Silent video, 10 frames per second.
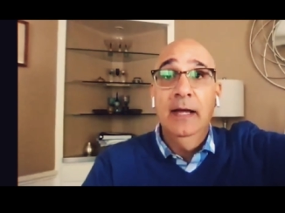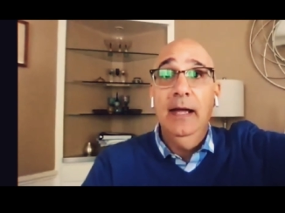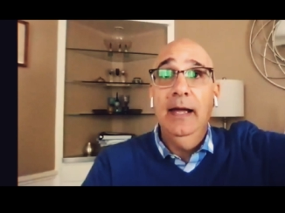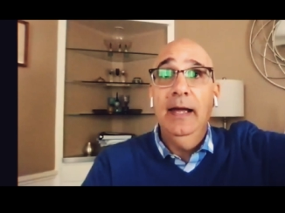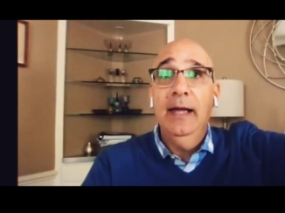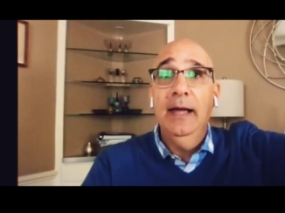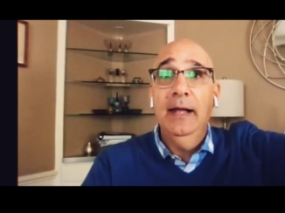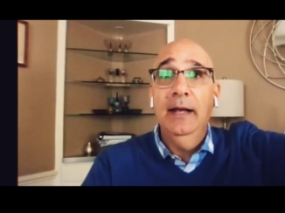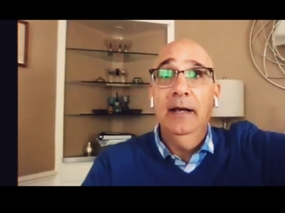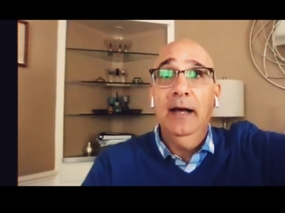
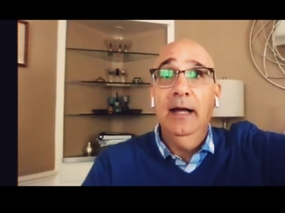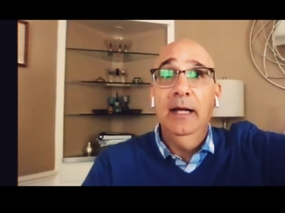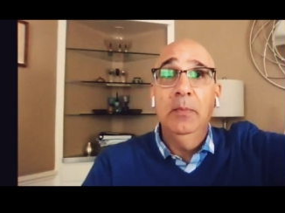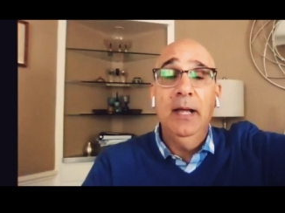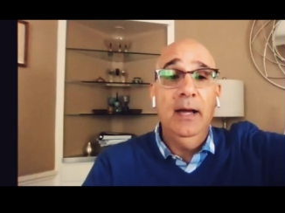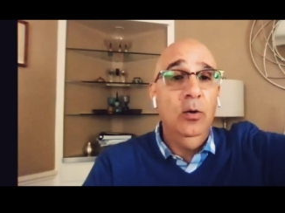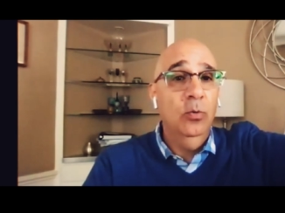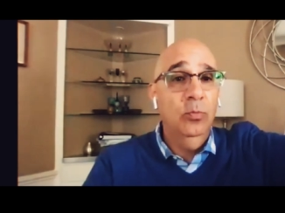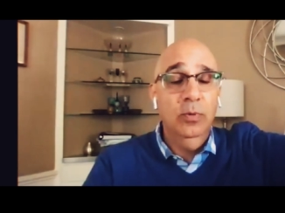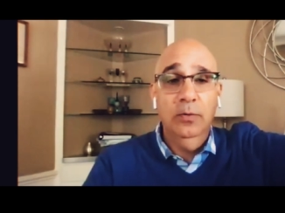And I am
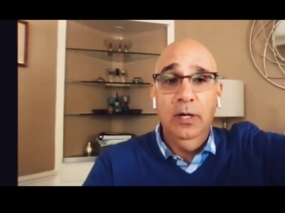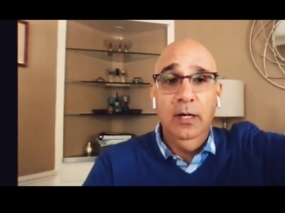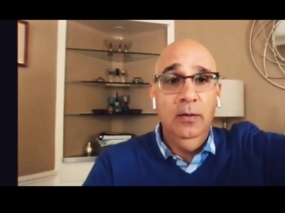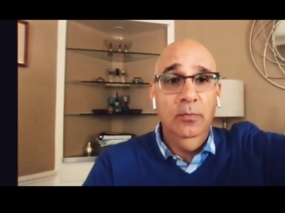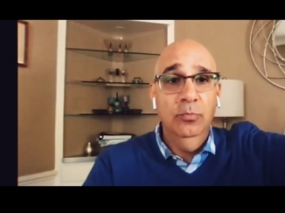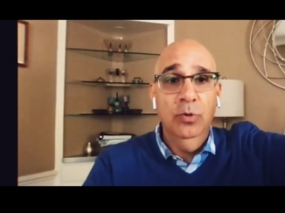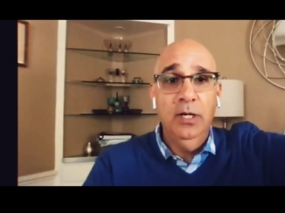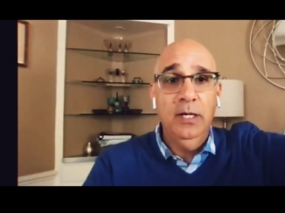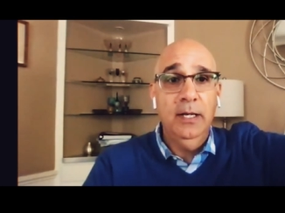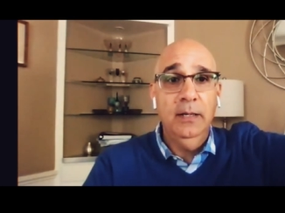now
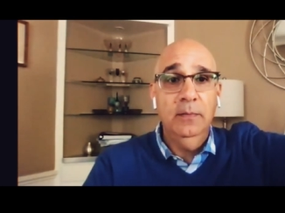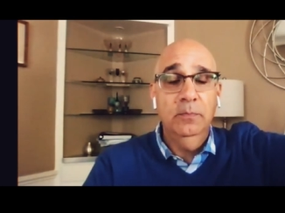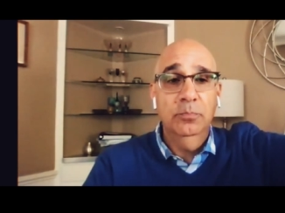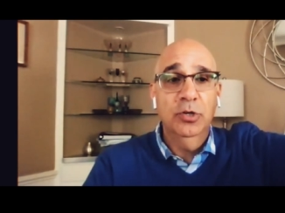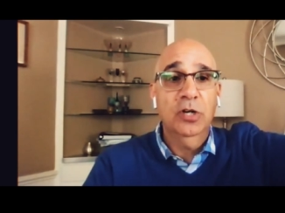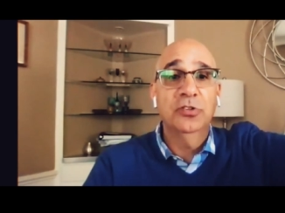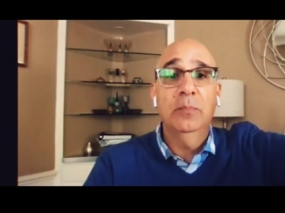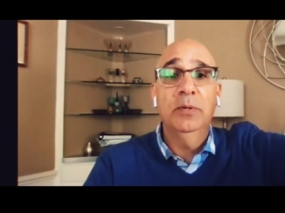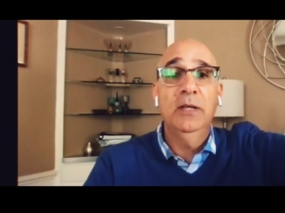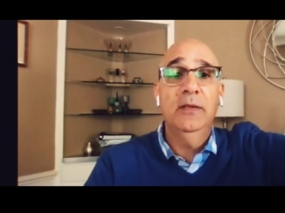running a production
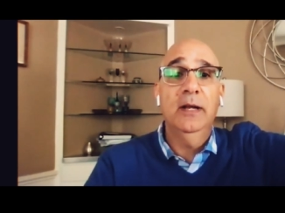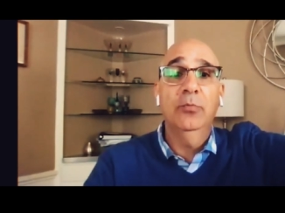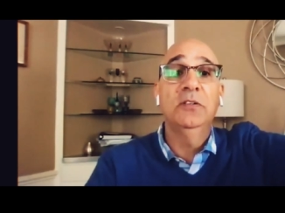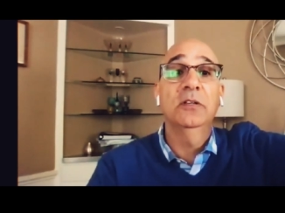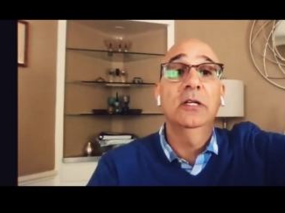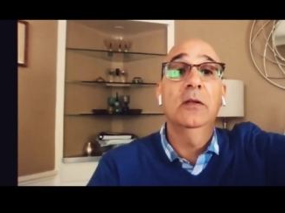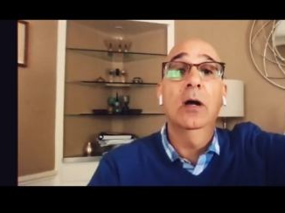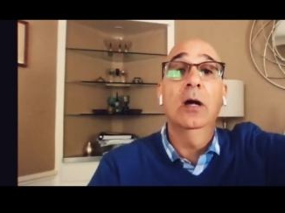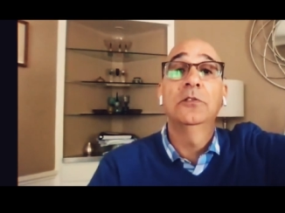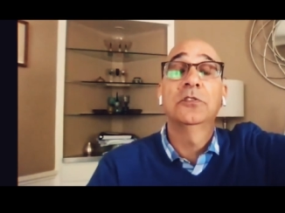company that I recently
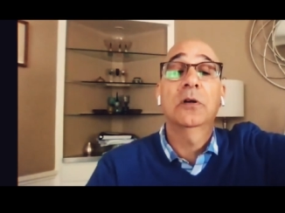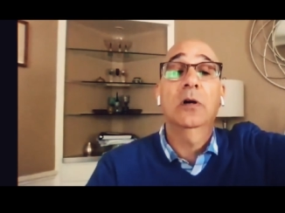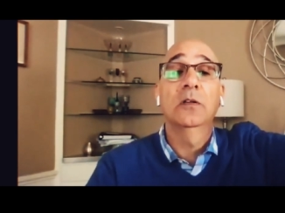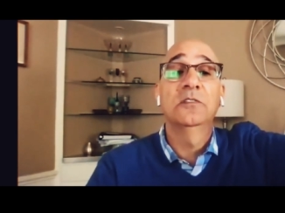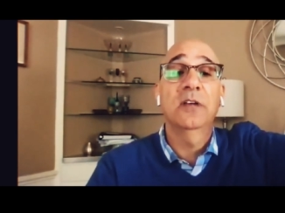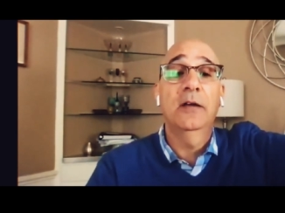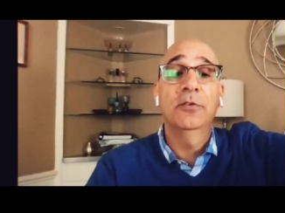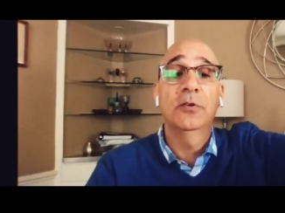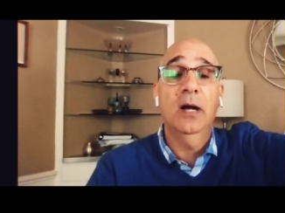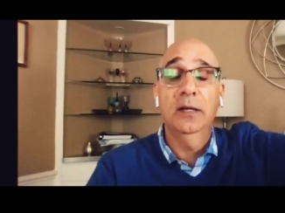launched called Cypher
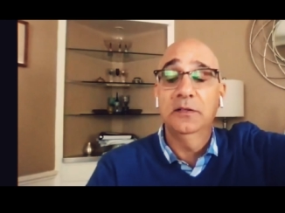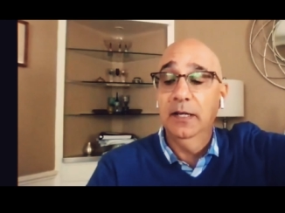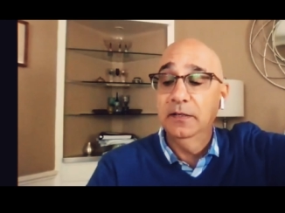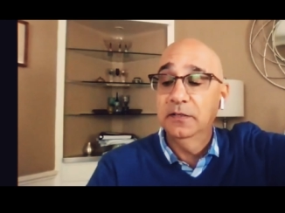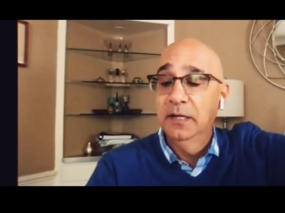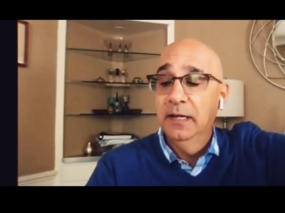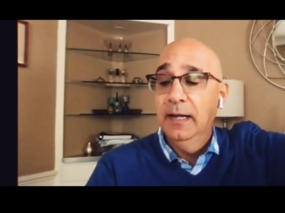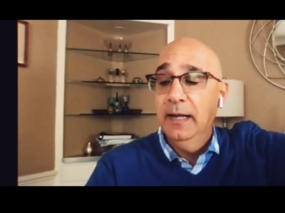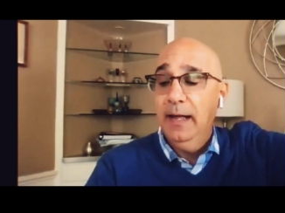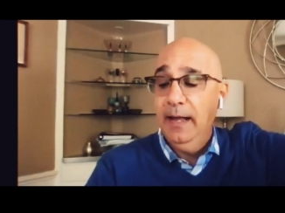Content.
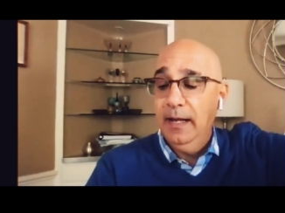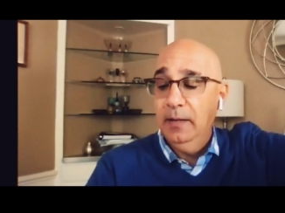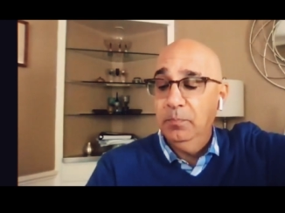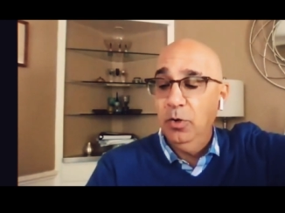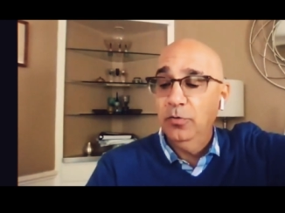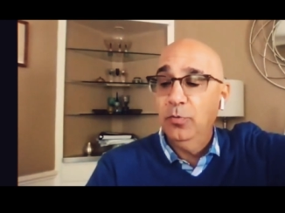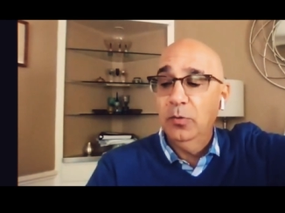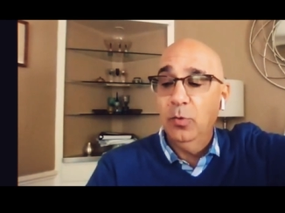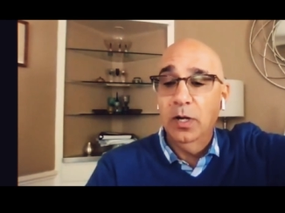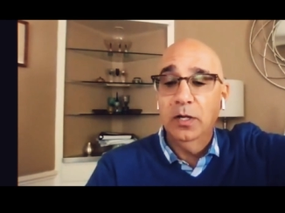And part of what I
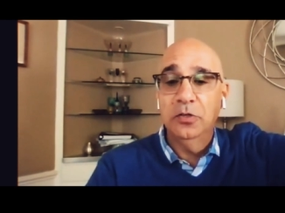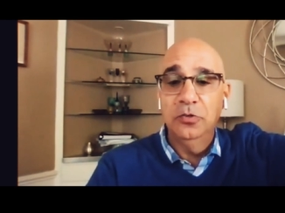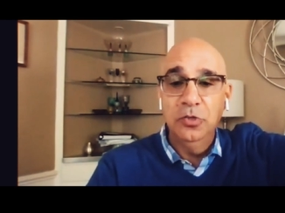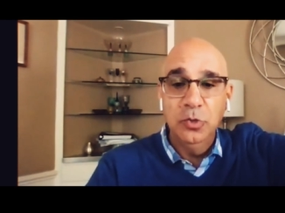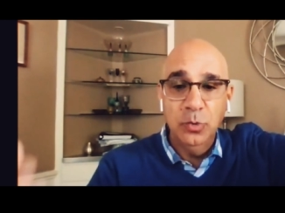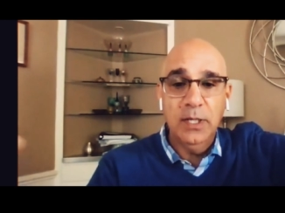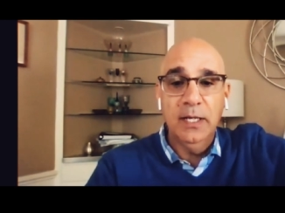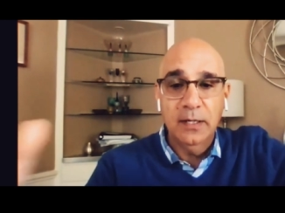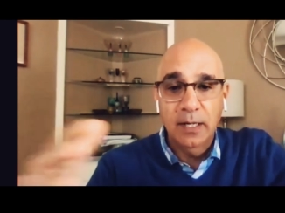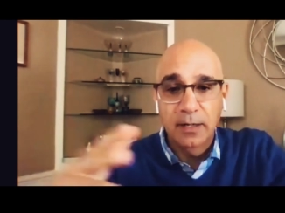wanted to do
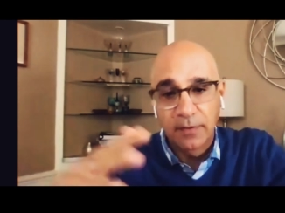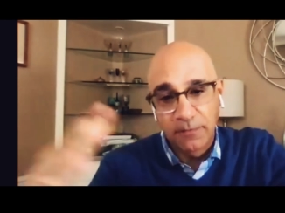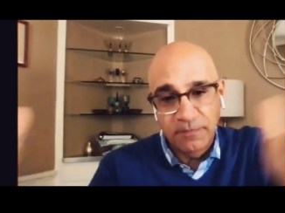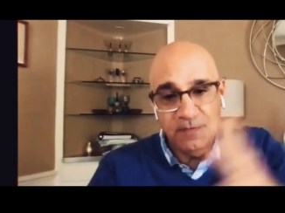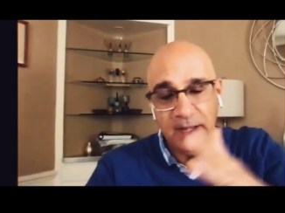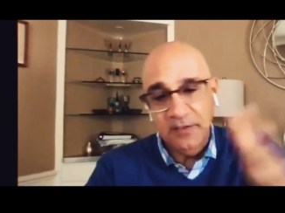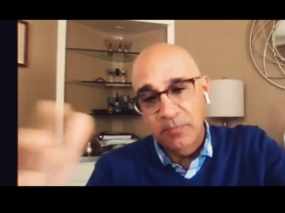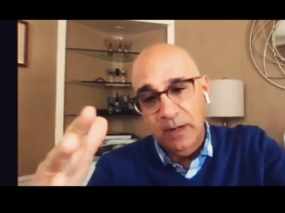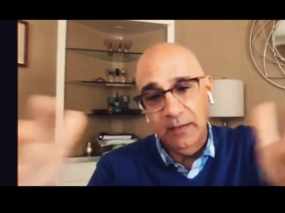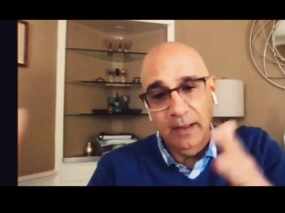in kind of the phase of
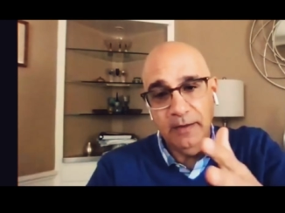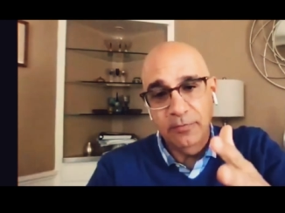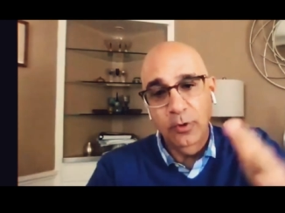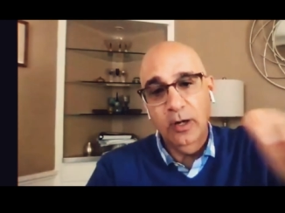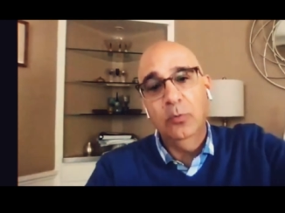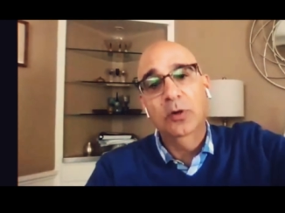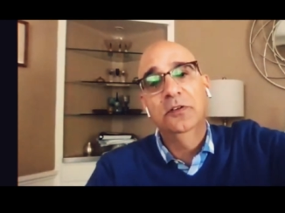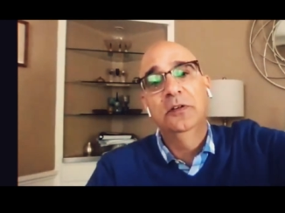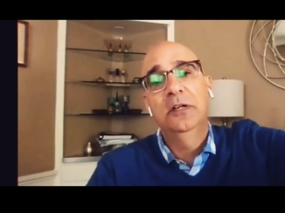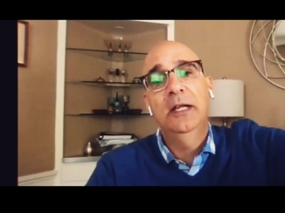my life where I
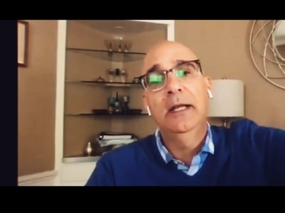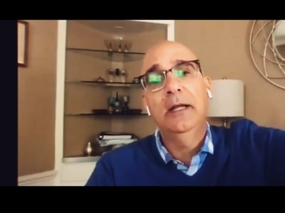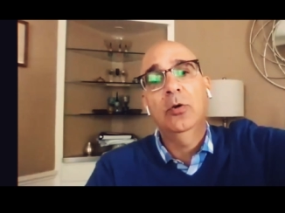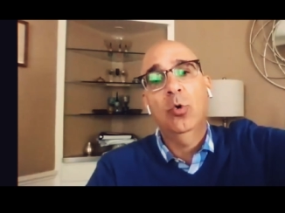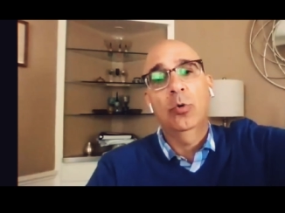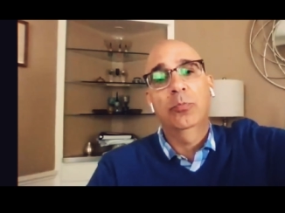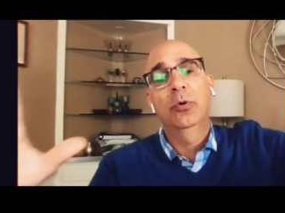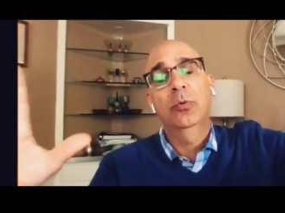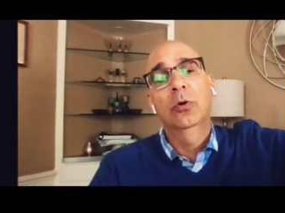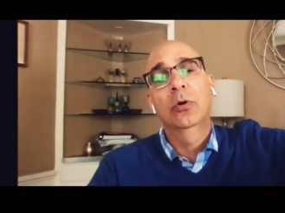wasn't in a
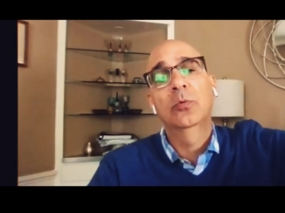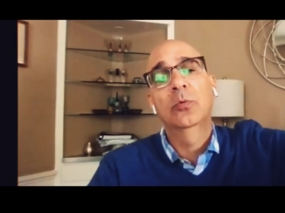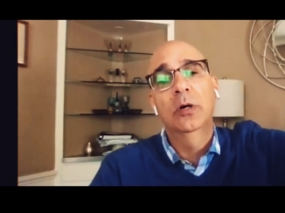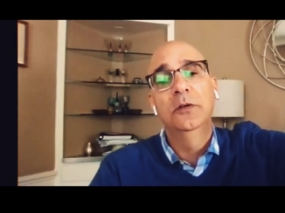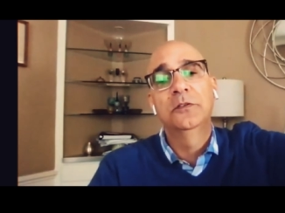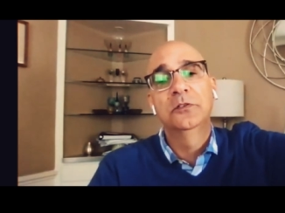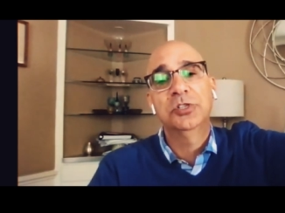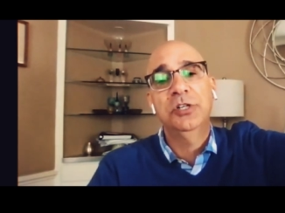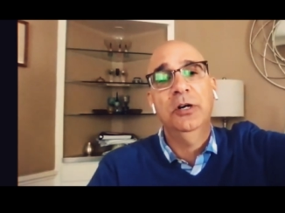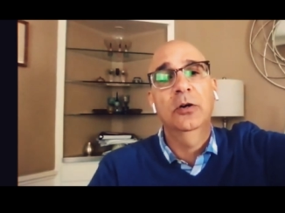corporate world was
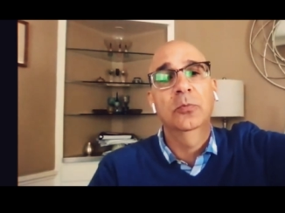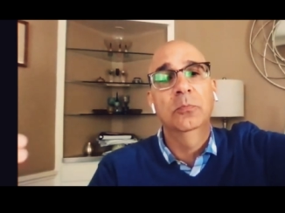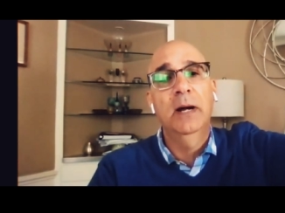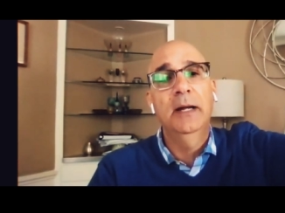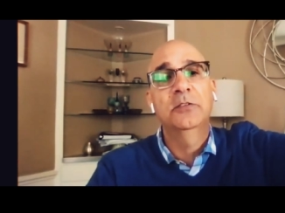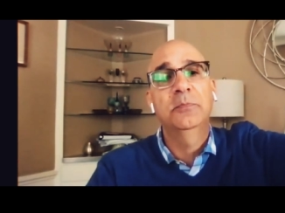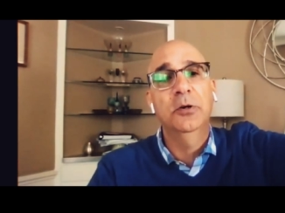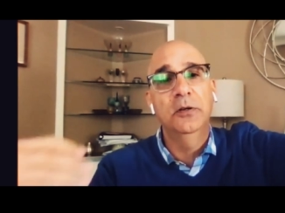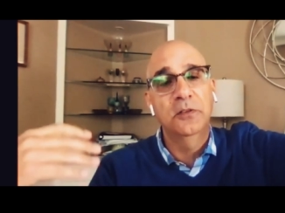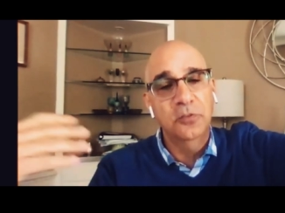share my
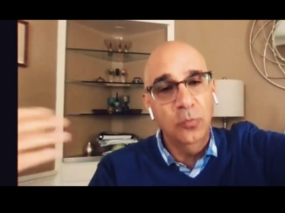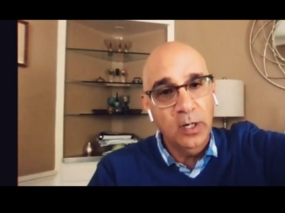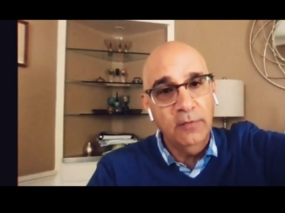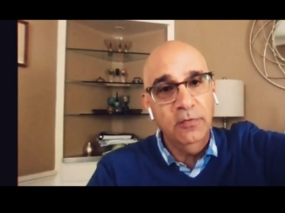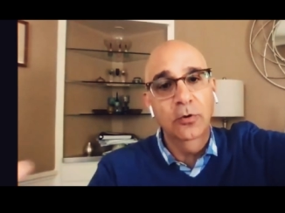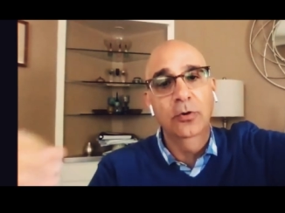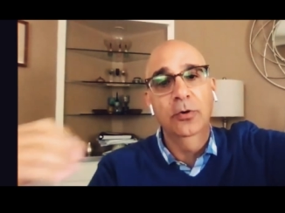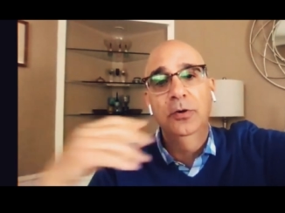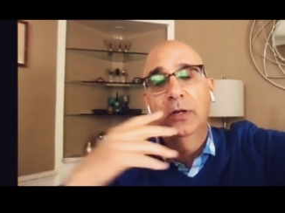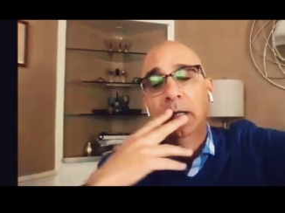experiences and what I've
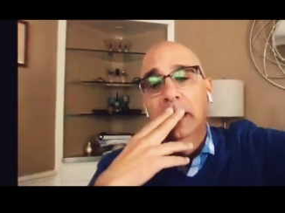learned